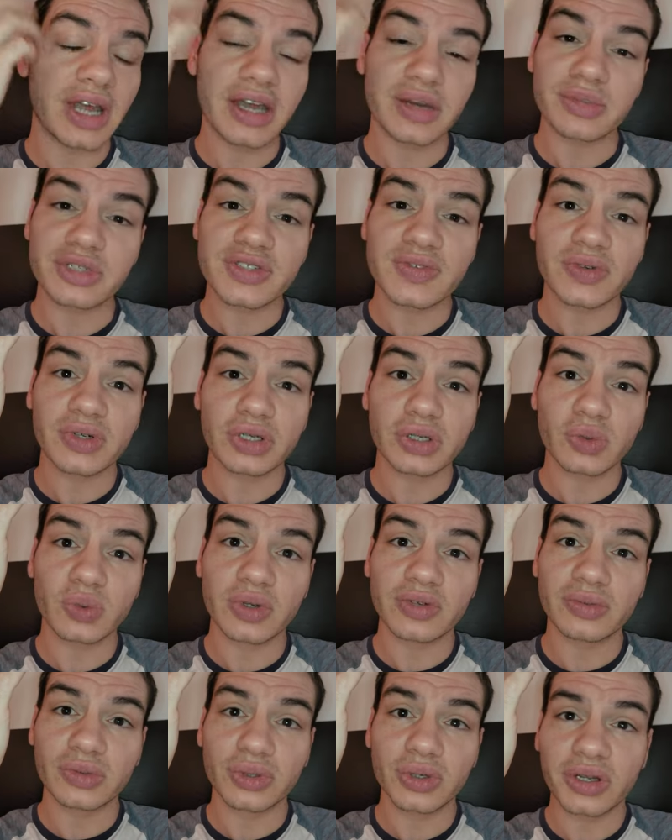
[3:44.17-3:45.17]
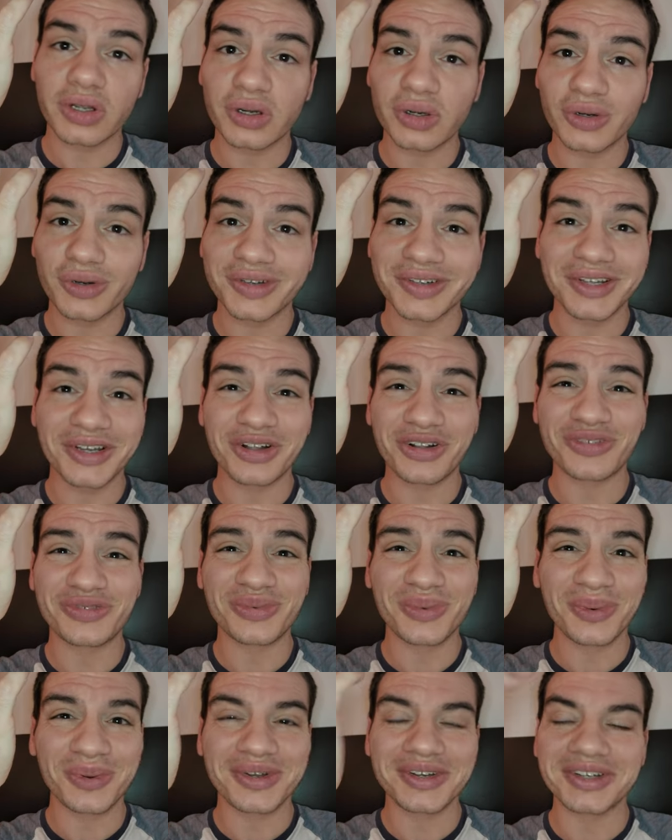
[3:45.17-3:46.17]
atmospheric river here in
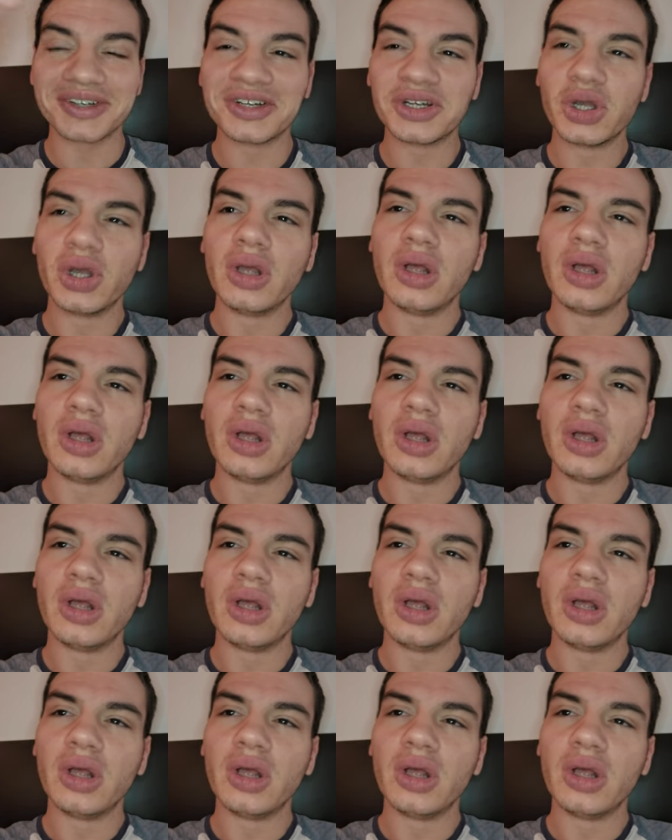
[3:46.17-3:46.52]
California.